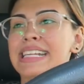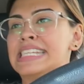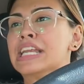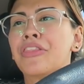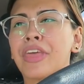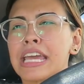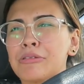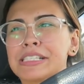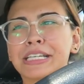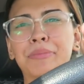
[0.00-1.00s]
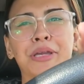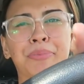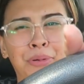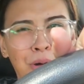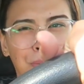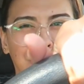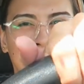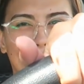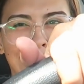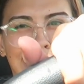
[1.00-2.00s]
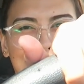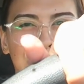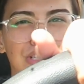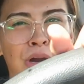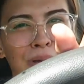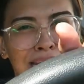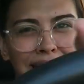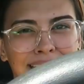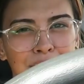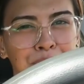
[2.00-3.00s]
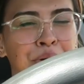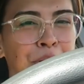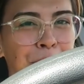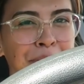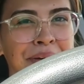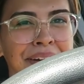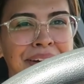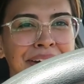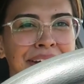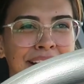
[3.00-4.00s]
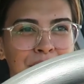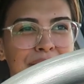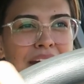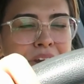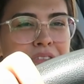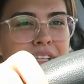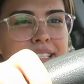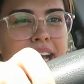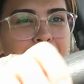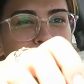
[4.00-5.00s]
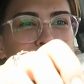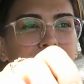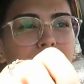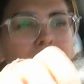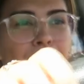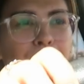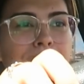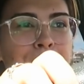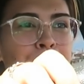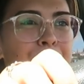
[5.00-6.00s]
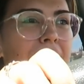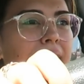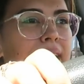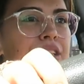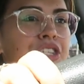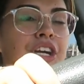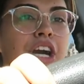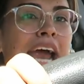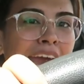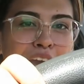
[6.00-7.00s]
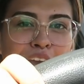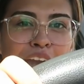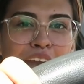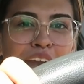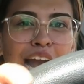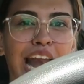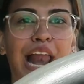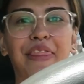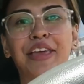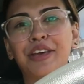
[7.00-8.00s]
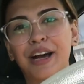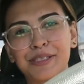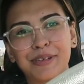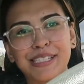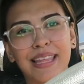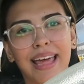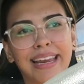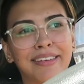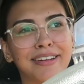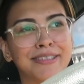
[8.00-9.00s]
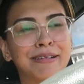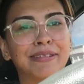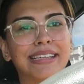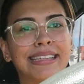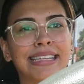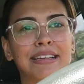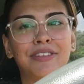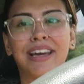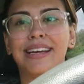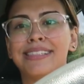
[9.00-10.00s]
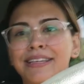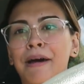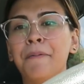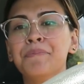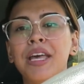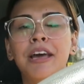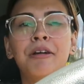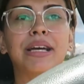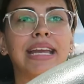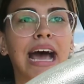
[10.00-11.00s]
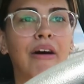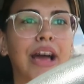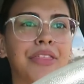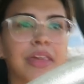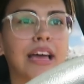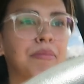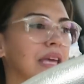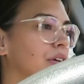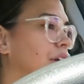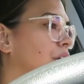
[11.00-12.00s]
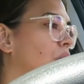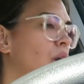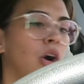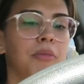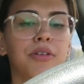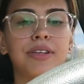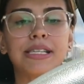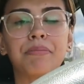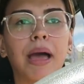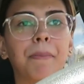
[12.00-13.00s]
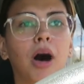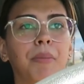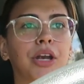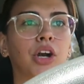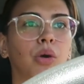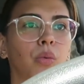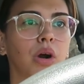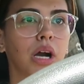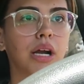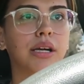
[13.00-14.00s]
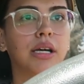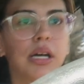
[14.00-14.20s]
And I didn't think it was gonna be appropriate, like showing the poop coming out of her diaper all the way up her back and into her hair. And I don't think you guys want to see that either, so I wanted to think of you guys, you know? But now I think I'm either gonna go home or visit my mom at her work.